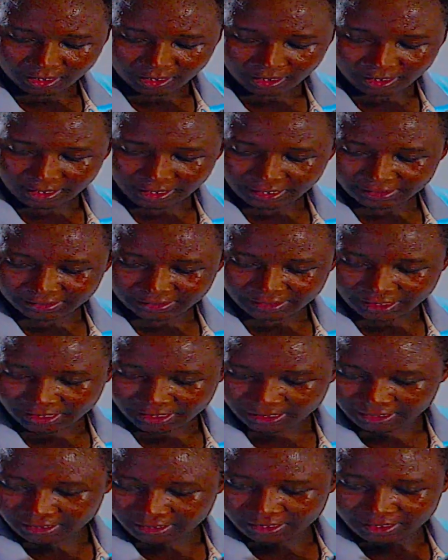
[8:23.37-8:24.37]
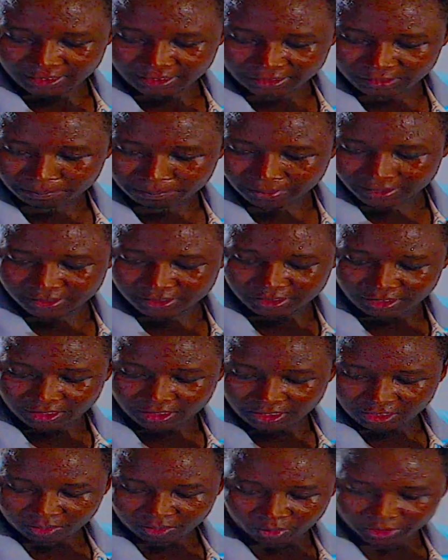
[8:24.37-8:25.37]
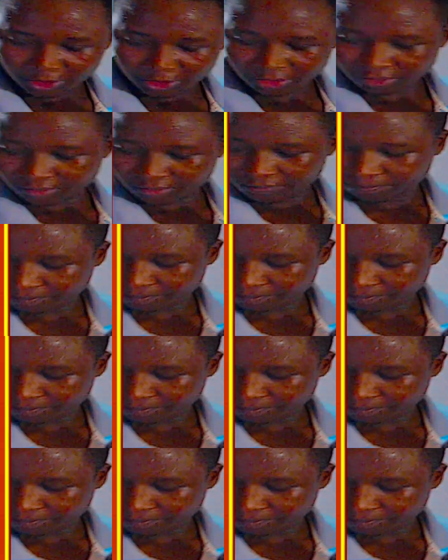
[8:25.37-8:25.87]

answered this particular question,